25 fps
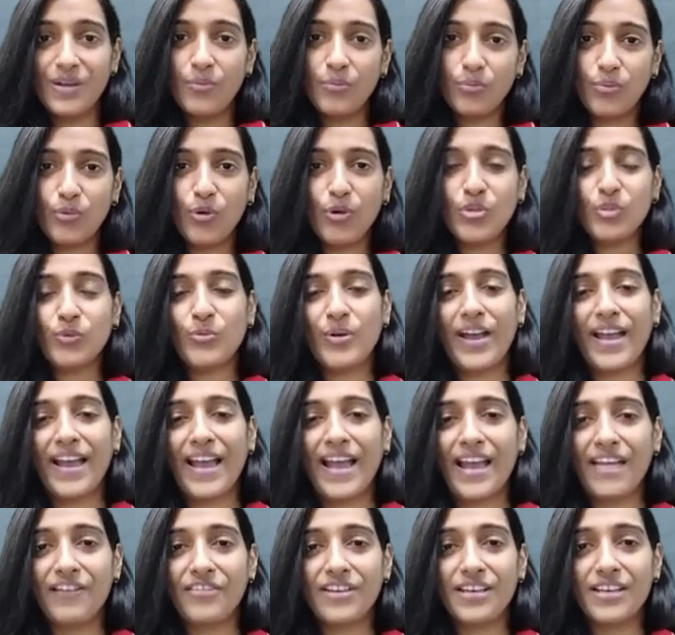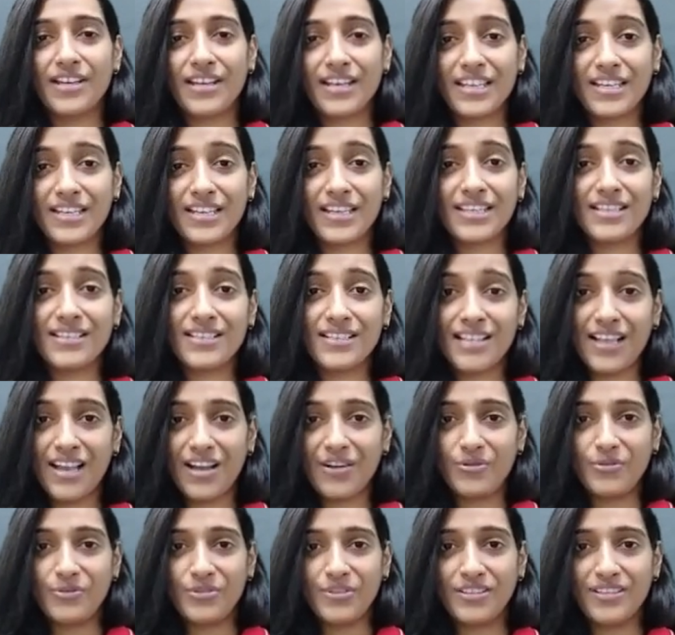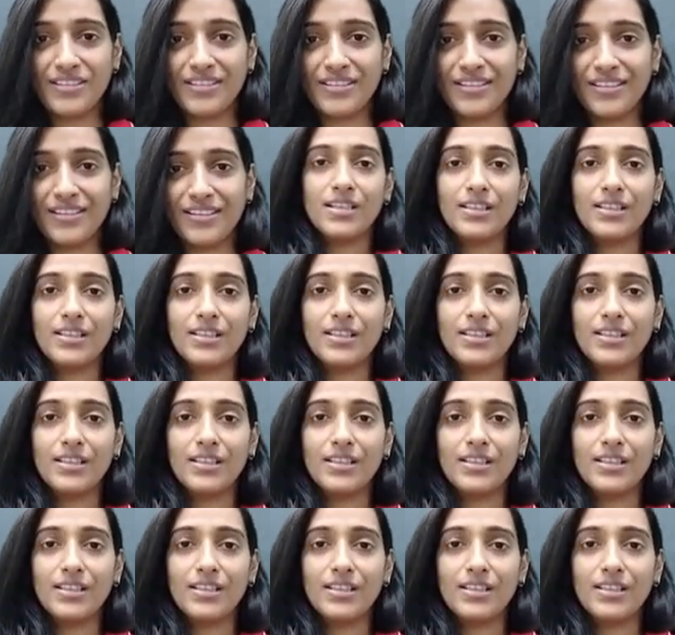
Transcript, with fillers: Both were having ringing sounds.